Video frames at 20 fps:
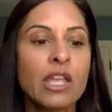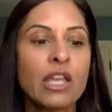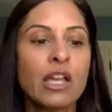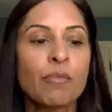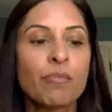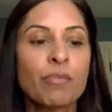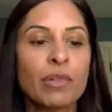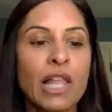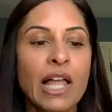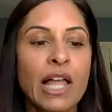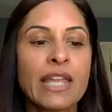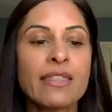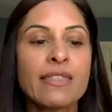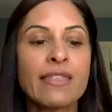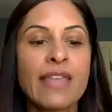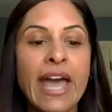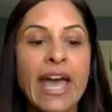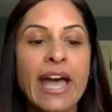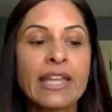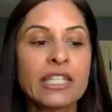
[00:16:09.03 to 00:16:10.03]
applying
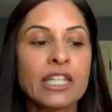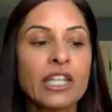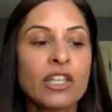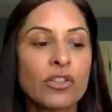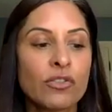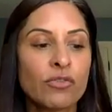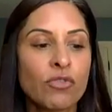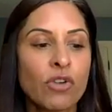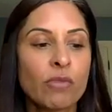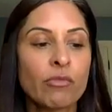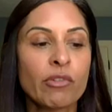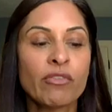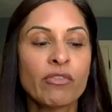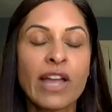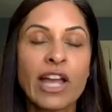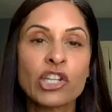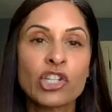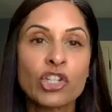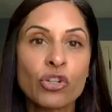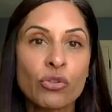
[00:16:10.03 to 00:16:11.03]
that in the form of
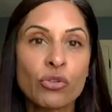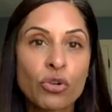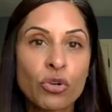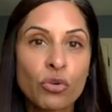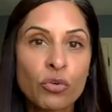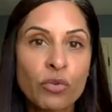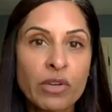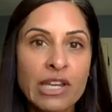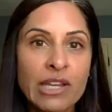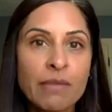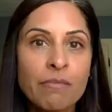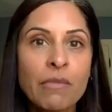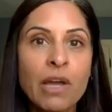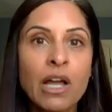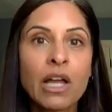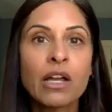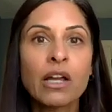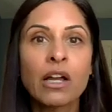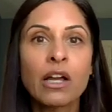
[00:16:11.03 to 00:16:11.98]
vaginal cream,